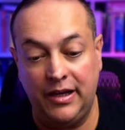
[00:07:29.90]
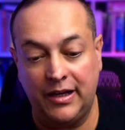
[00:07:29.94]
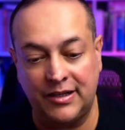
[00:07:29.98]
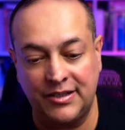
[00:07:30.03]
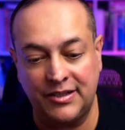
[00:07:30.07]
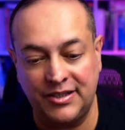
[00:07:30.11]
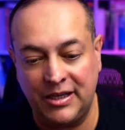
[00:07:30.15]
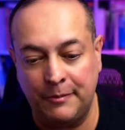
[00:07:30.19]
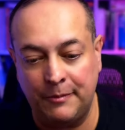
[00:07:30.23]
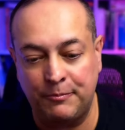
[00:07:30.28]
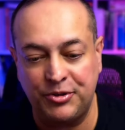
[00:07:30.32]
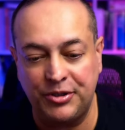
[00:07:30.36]

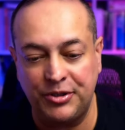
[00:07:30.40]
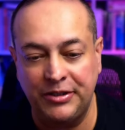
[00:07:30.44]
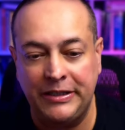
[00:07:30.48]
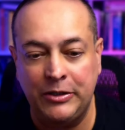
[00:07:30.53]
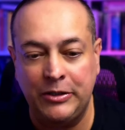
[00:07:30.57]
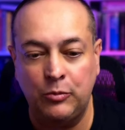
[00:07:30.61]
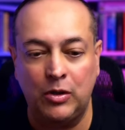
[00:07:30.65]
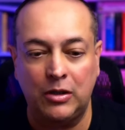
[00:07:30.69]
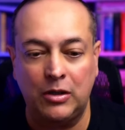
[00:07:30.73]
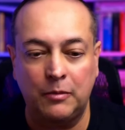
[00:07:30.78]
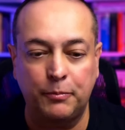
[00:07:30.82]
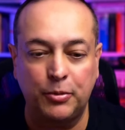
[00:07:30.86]

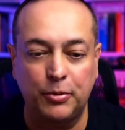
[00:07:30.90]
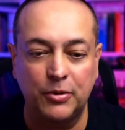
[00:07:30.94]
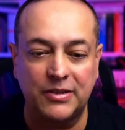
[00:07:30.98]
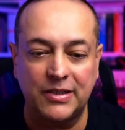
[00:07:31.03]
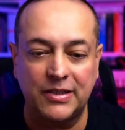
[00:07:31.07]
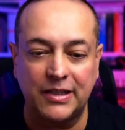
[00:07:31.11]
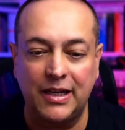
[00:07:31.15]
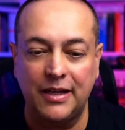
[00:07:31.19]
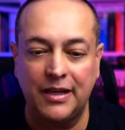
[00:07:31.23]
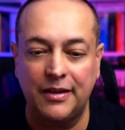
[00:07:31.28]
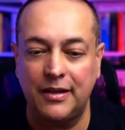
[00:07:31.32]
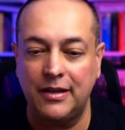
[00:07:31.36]
exceptionally well
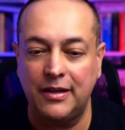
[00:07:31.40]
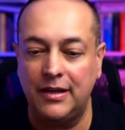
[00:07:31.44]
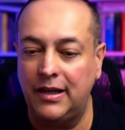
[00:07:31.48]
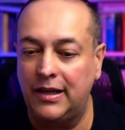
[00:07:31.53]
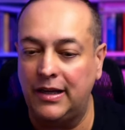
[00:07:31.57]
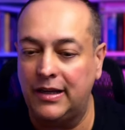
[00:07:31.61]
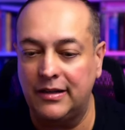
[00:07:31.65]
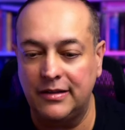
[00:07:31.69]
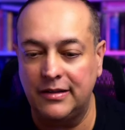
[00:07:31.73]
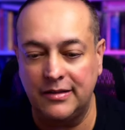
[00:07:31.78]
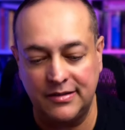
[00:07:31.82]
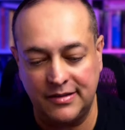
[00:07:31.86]
put together,
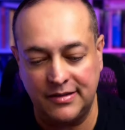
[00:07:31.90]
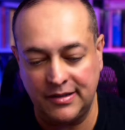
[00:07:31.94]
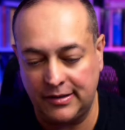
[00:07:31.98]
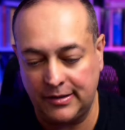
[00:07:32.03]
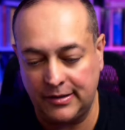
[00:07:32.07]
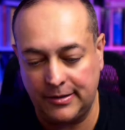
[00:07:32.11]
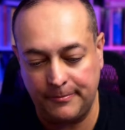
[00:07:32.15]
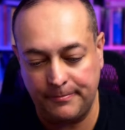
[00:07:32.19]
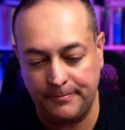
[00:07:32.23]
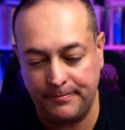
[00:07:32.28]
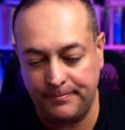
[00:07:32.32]
and